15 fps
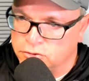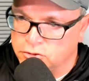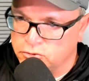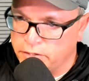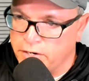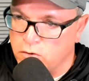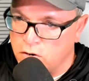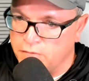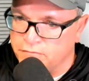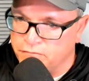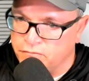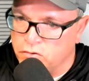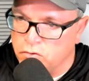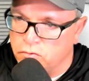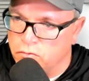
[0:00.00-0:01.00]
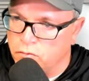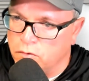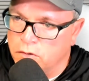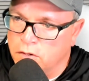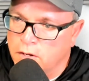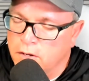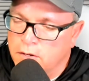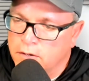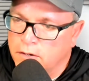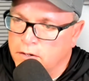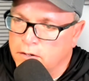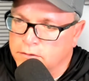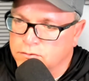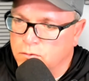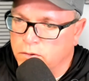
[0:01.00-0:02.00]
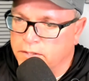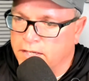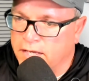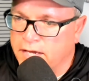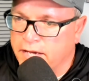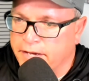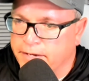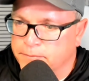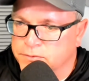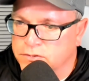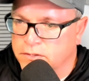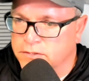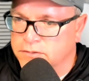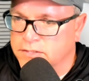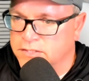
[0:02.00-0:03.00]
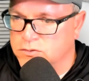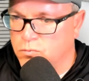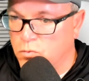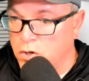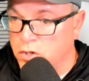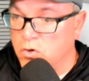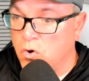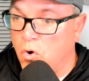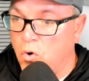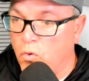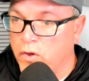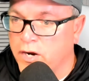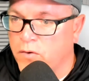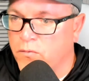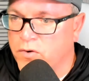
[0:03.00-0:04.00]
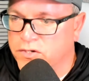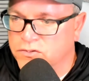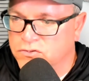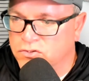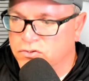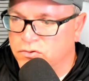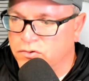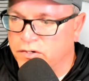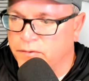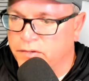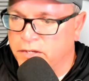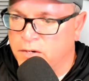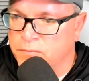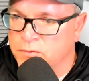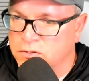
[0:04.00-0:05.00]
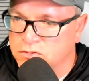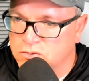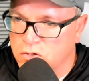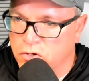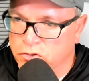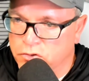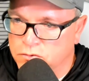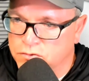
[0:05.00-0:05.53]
straight on view during the game. So that's one goal that I want to do, and I'm going to start